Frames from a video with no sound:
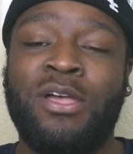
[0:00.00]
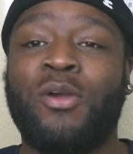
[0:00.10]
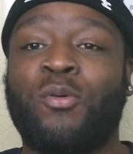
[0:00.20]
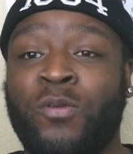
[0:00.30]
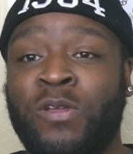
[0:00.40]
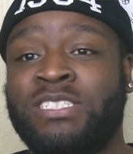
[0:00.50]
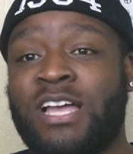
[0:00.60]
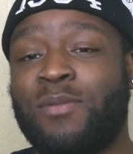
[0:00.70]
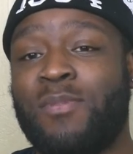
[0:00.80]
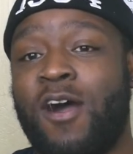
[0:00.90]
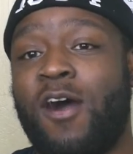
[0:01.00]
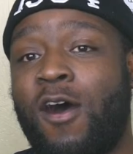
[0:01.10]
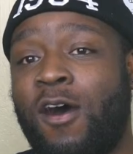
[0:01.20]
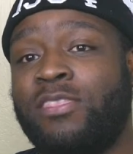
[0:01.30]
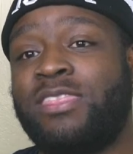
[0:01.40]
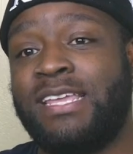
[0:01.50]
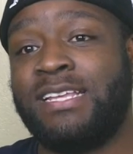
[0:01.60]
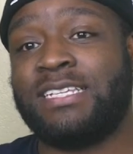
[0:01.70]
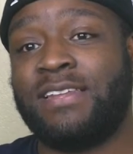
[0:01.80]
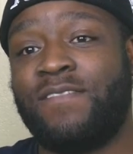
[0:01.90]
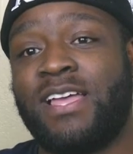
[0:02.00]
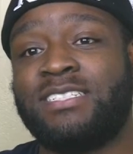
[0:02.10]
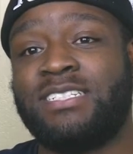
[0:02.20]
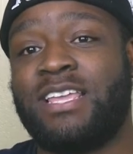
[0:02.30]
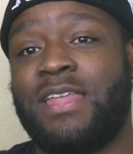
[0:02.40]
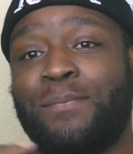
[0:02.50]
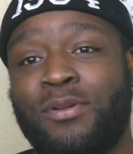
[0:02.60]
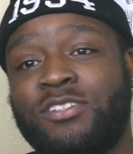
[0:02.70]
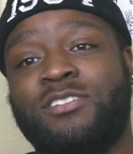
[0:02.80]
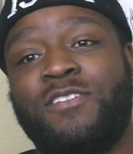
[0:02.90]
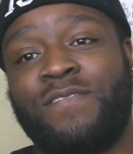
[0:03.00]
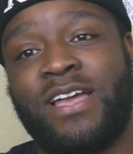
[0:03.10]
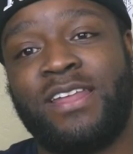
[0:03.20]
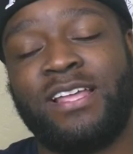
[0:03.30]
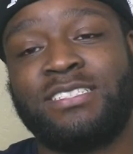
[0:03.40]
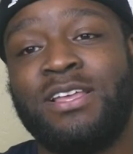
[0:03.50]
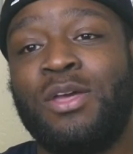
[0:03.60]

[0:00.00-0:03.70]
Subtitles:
where we talk about all things investing in personal finance